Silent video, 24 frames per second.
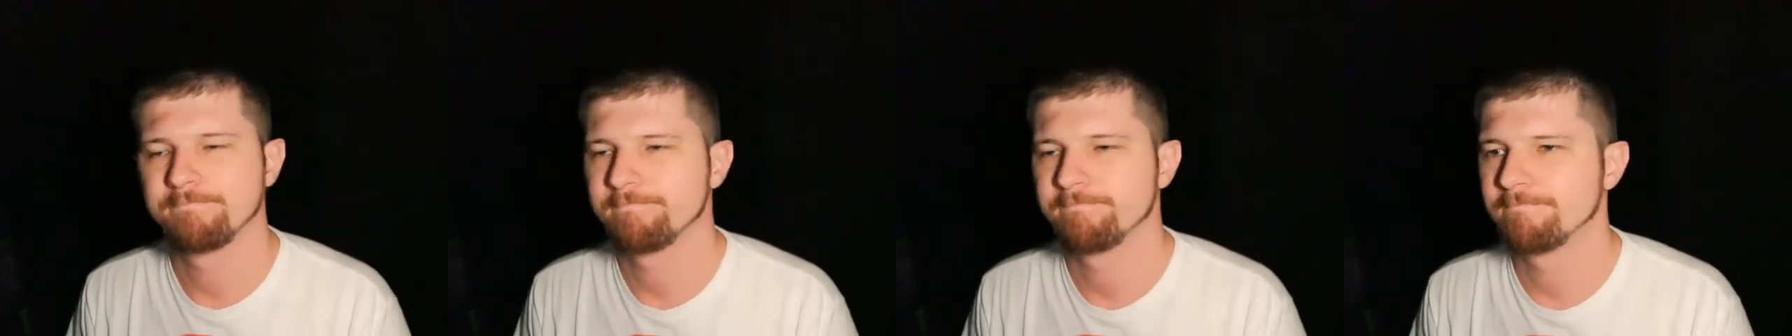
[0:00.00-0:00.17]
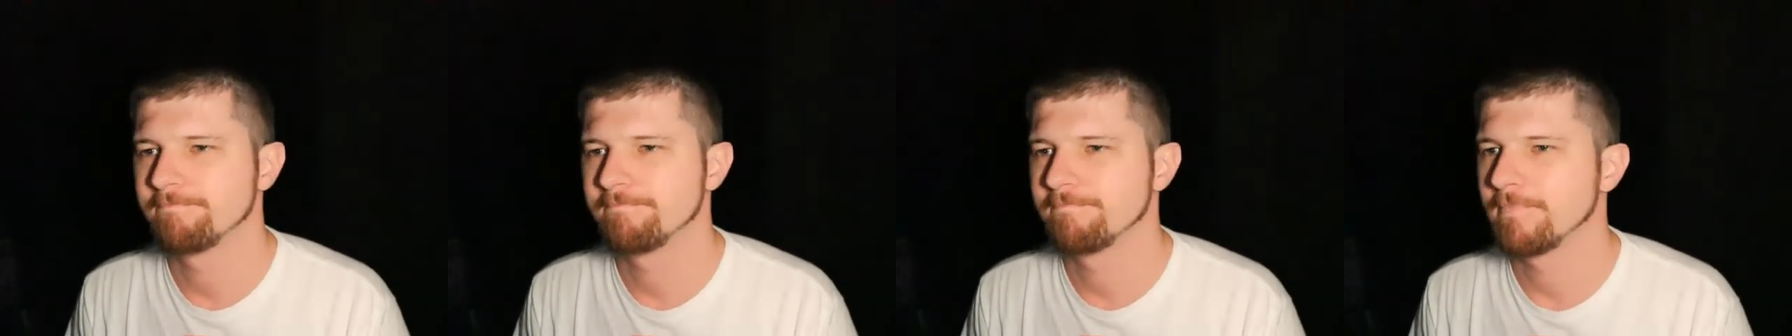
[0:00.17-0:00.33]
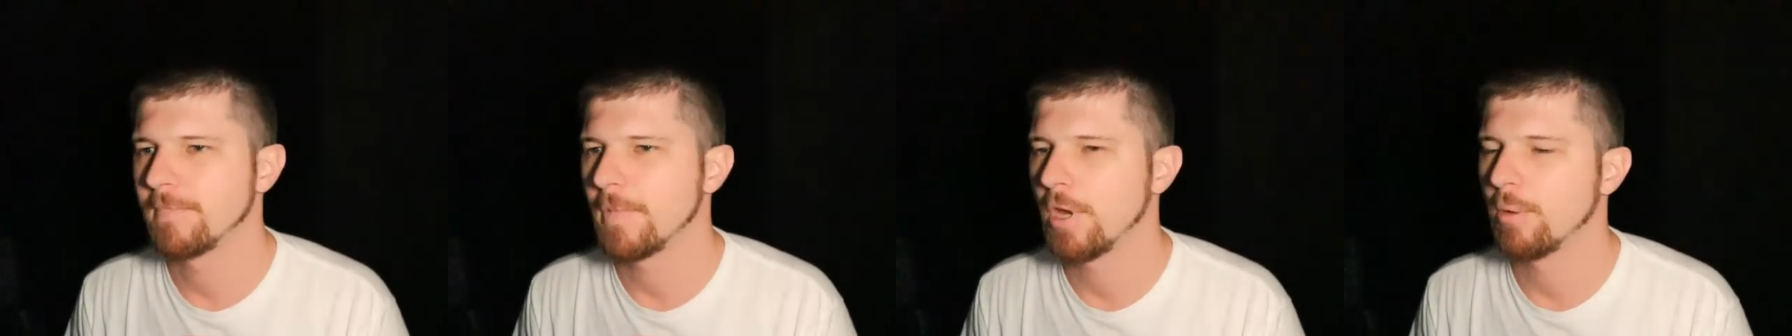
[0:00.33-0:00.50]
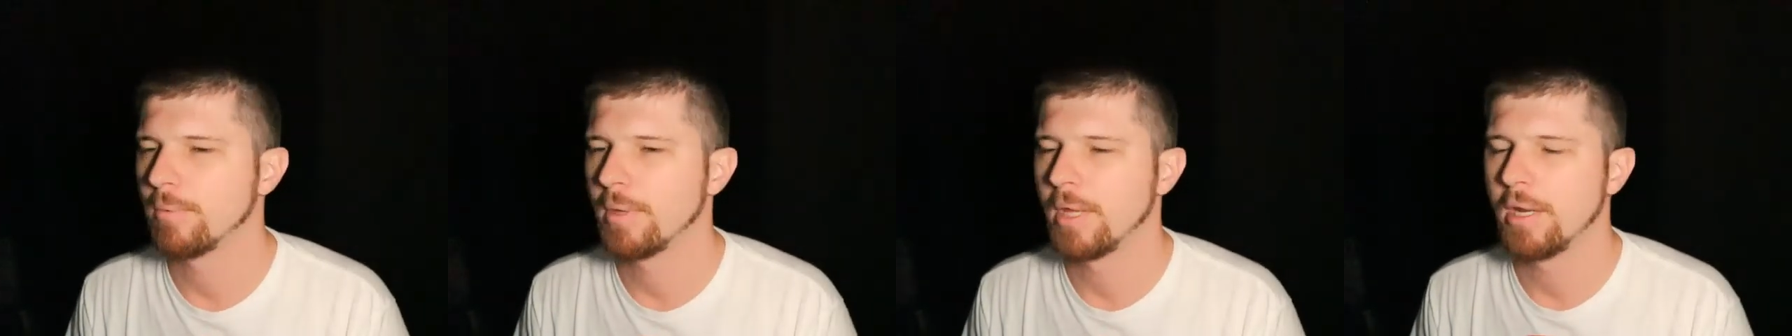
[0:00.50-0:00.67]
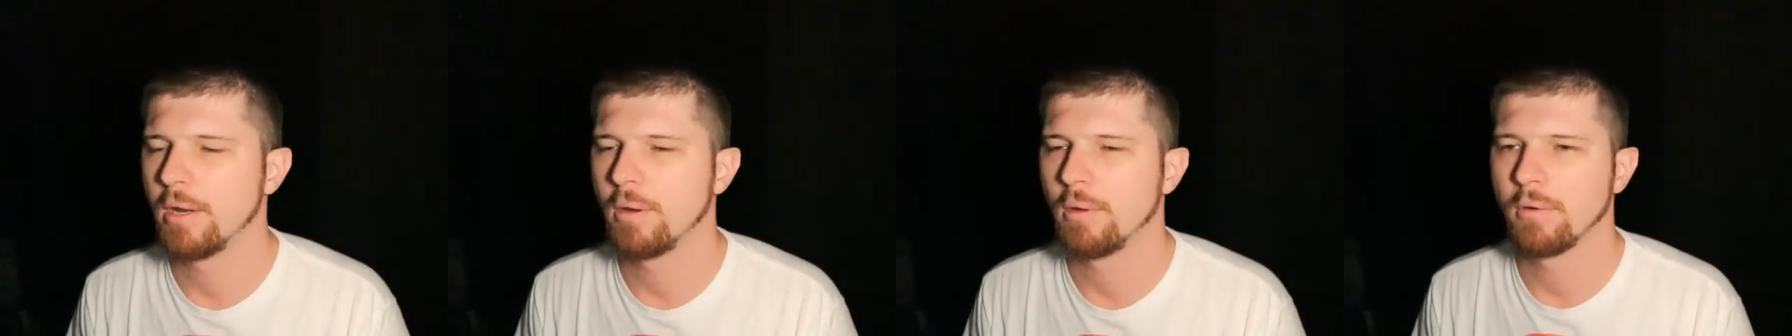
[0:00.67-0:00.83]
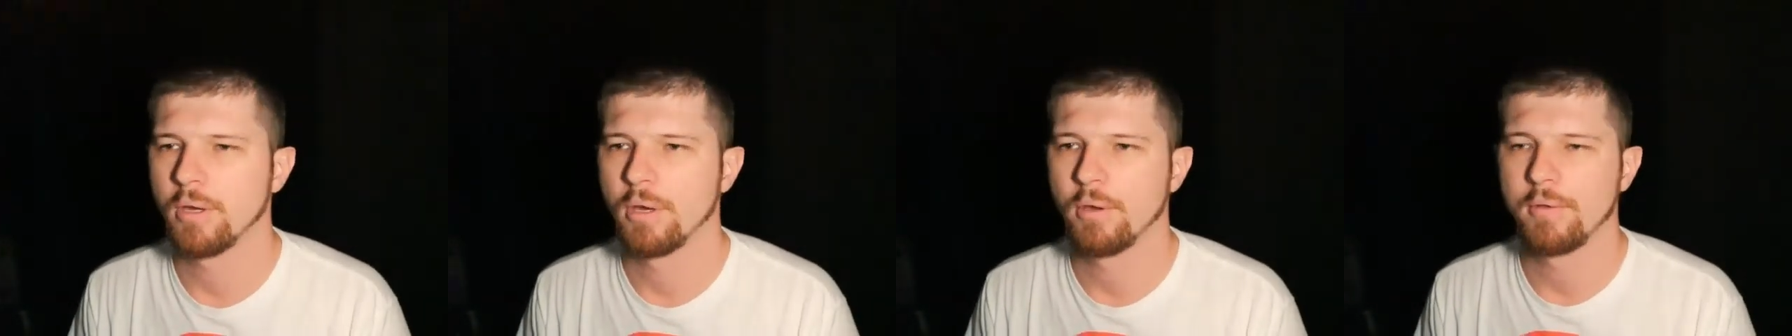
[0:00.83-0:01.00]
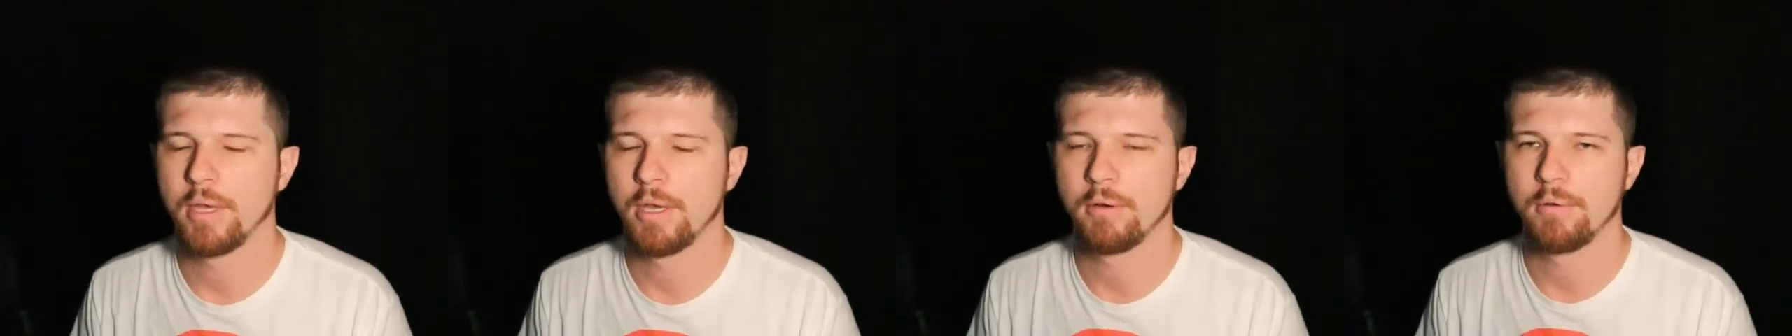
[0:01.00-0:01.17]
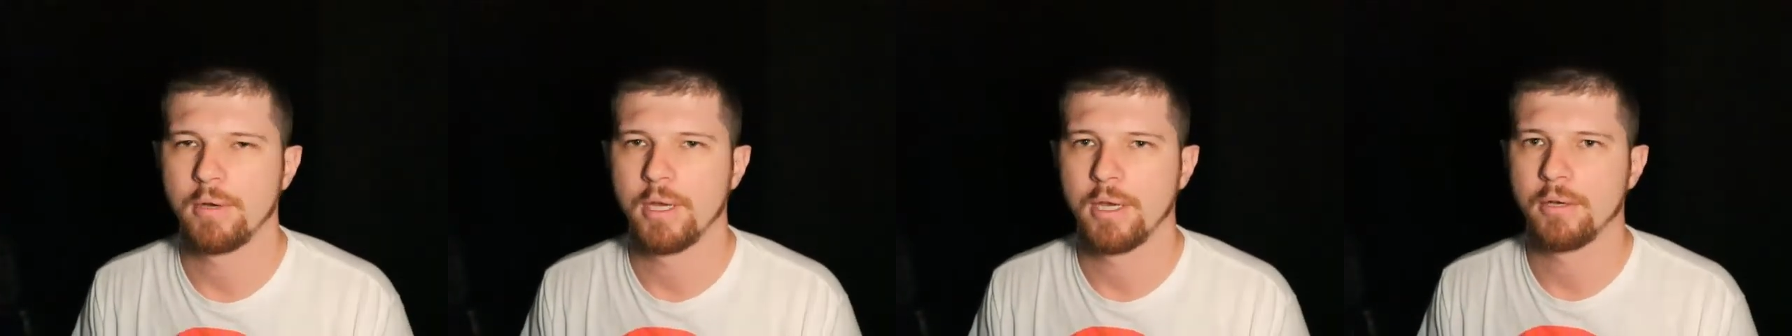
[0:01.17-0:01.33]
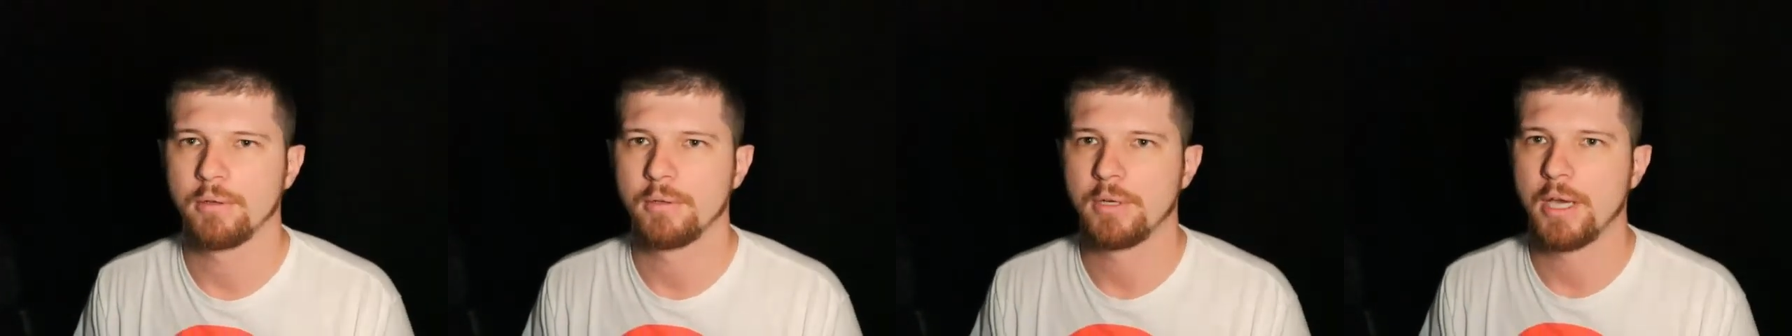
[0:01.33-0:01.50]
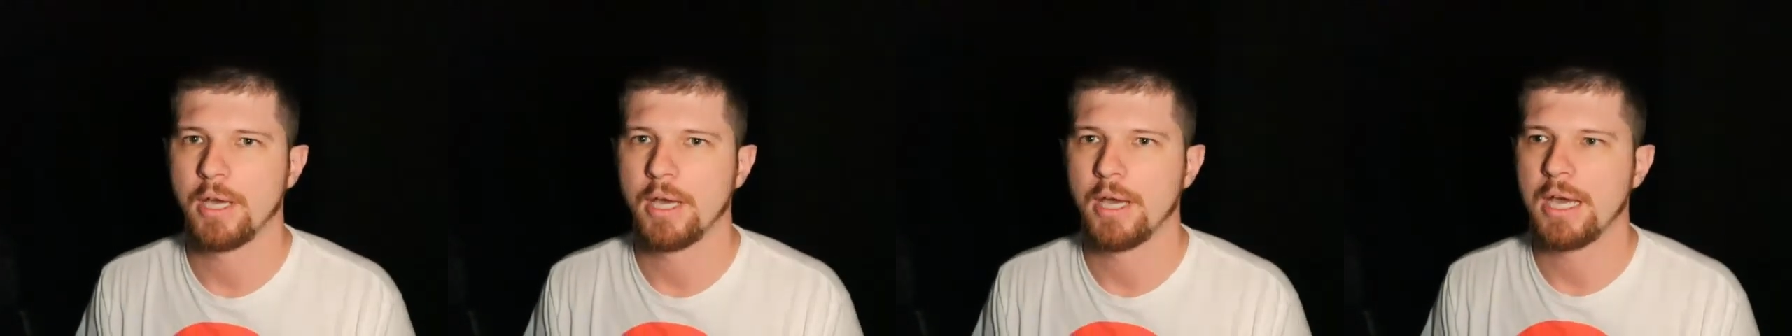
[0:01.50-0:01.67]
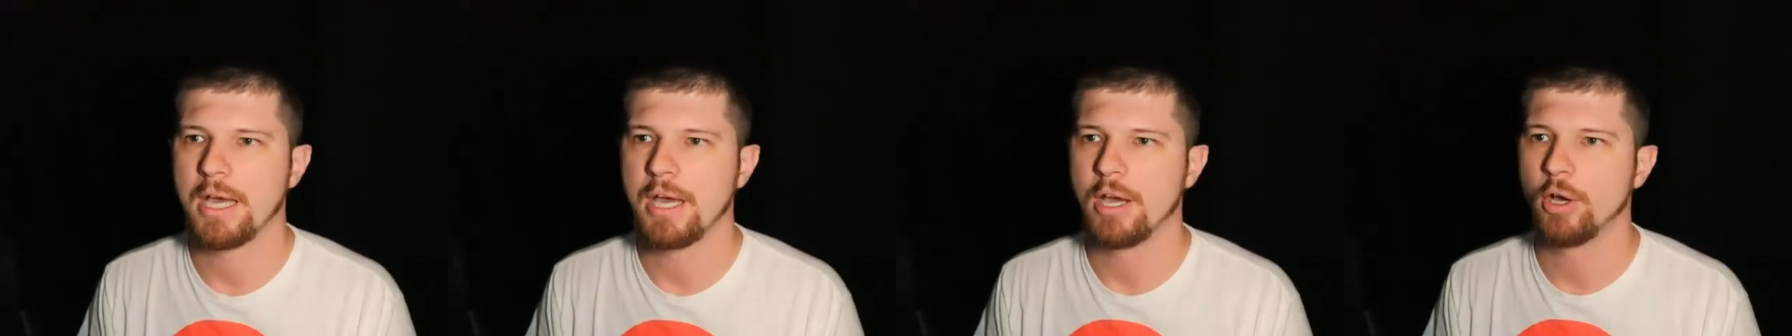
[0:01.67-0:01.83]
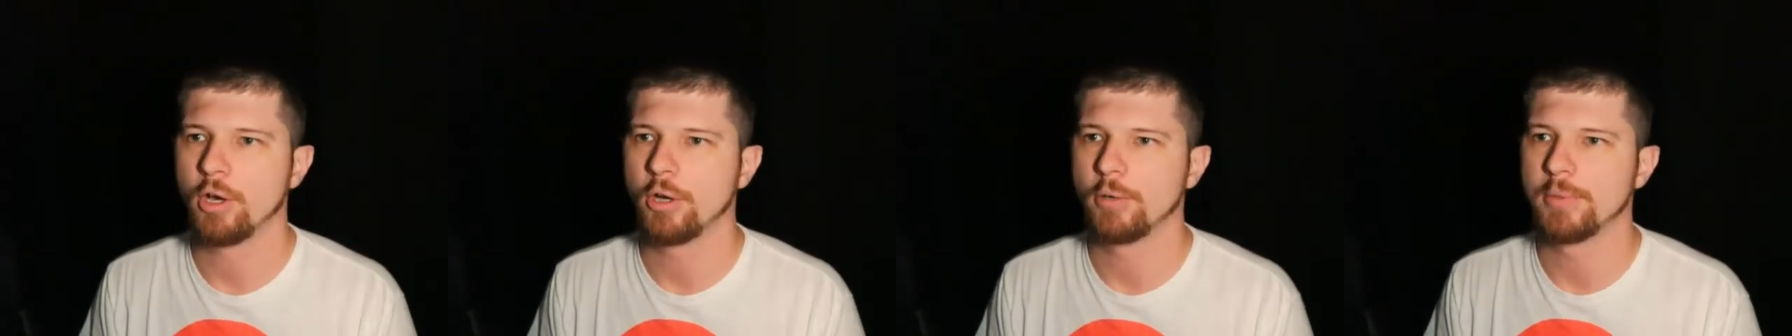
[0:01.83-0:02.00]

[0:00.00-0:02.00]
I hope they don't go that route. I hope